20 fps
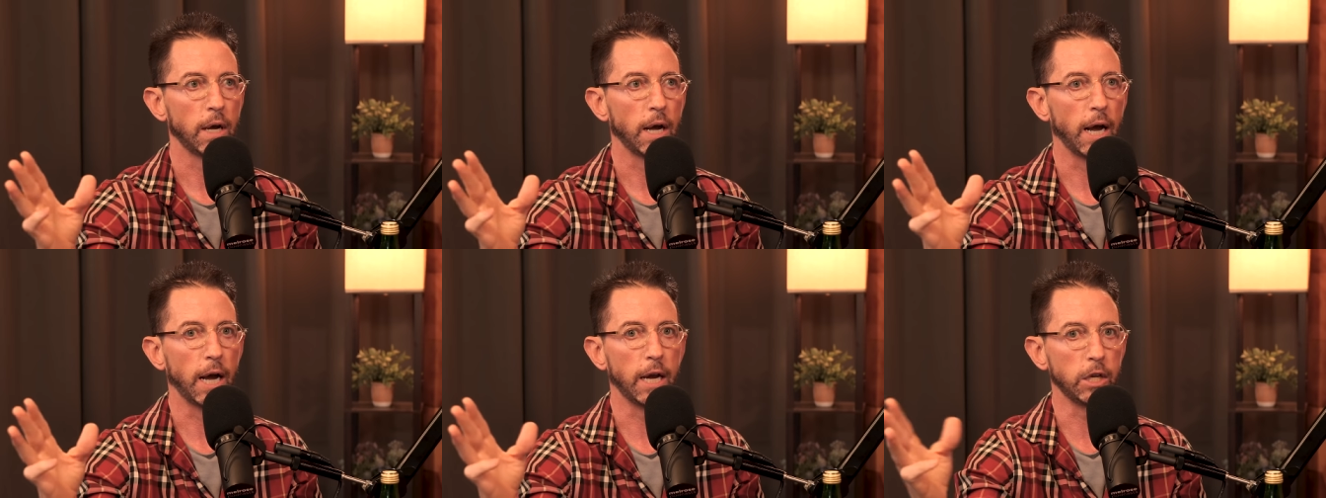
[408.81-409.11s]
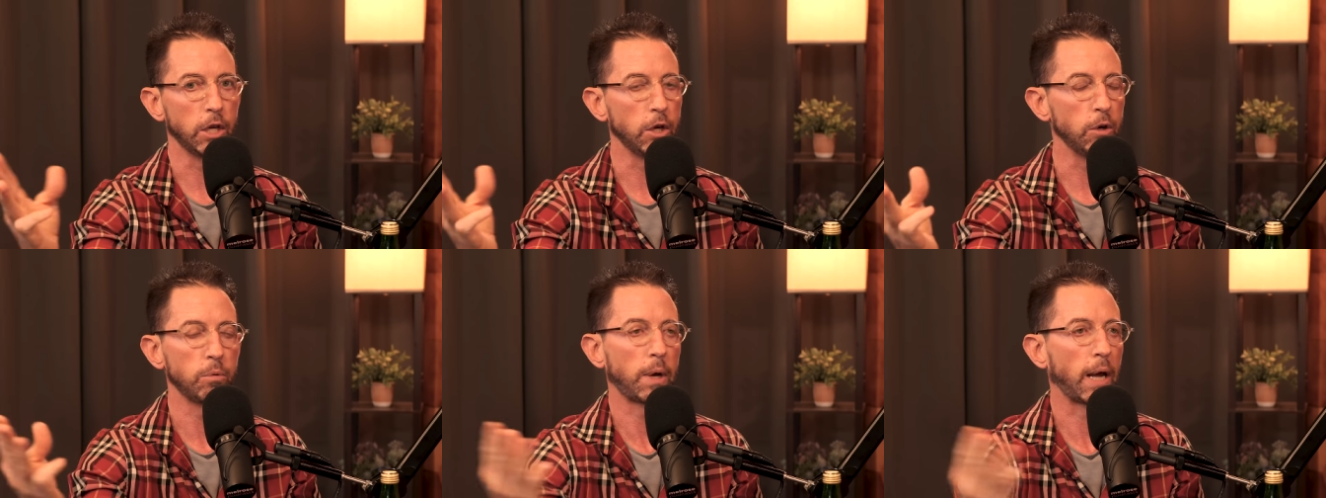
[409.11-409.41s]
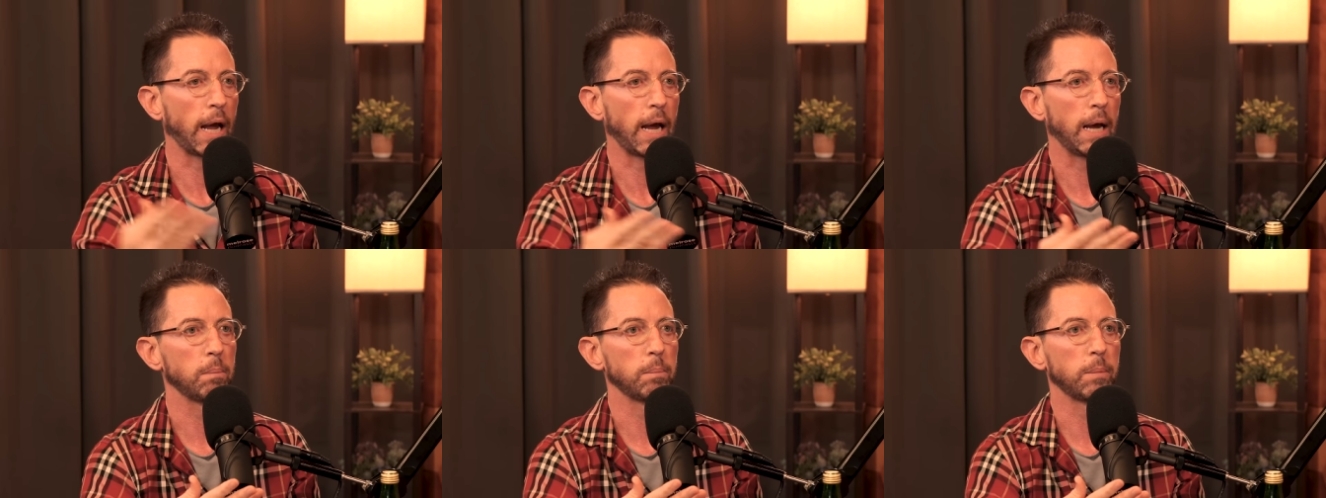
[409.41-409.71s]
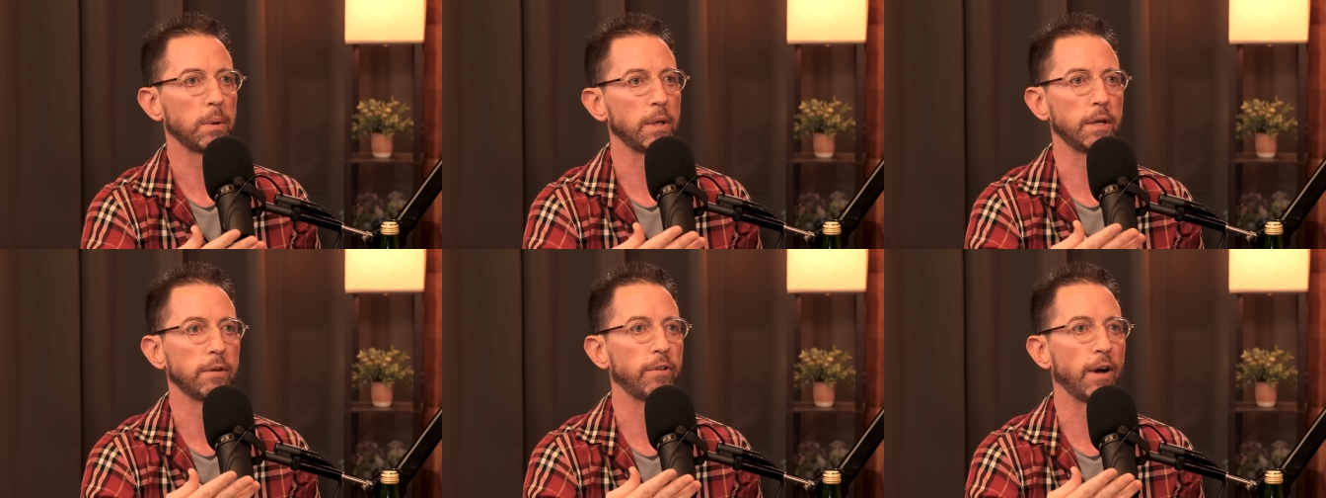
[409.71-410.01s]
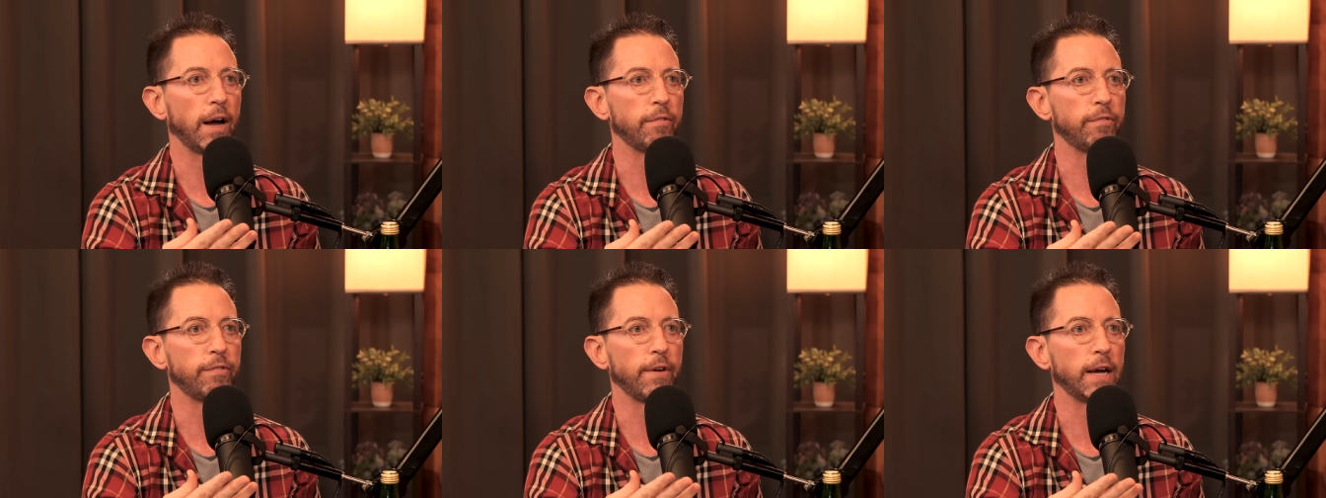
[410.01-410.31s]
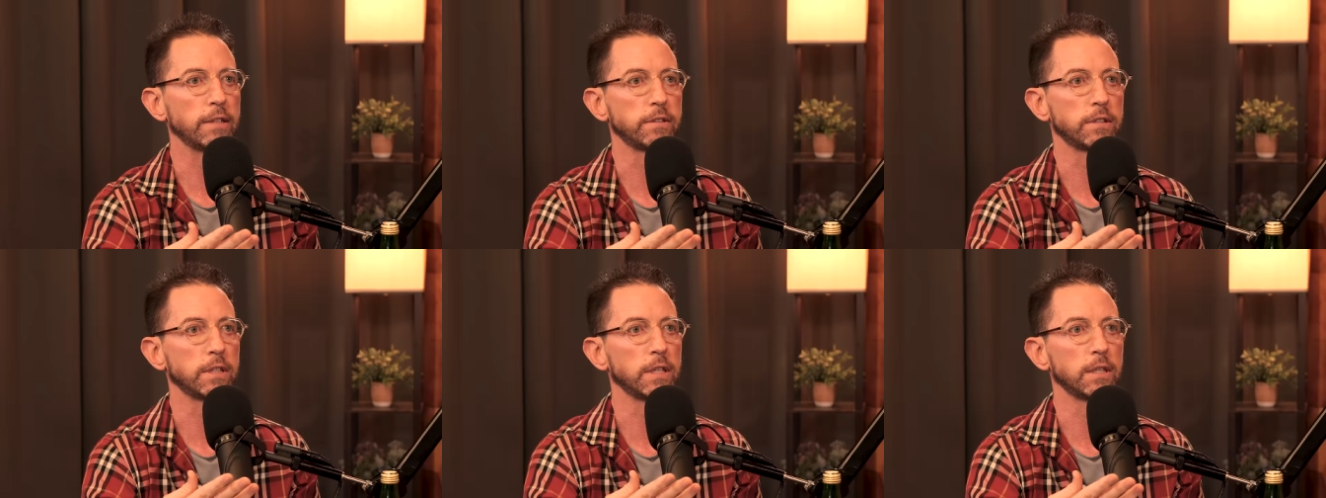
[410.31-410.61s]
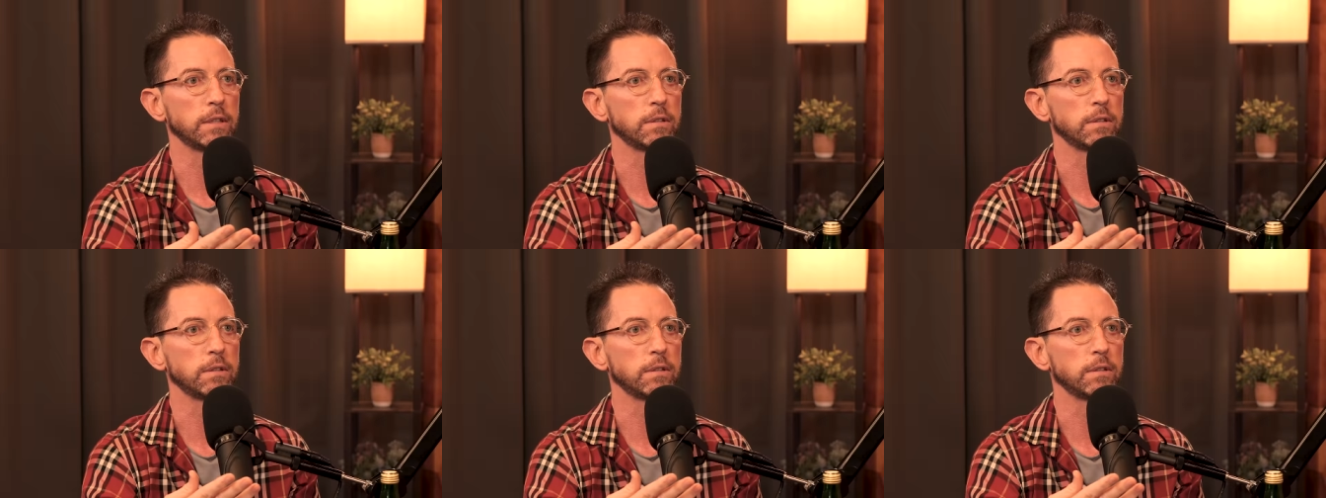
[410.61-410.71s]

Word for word: and you can't believe how fast it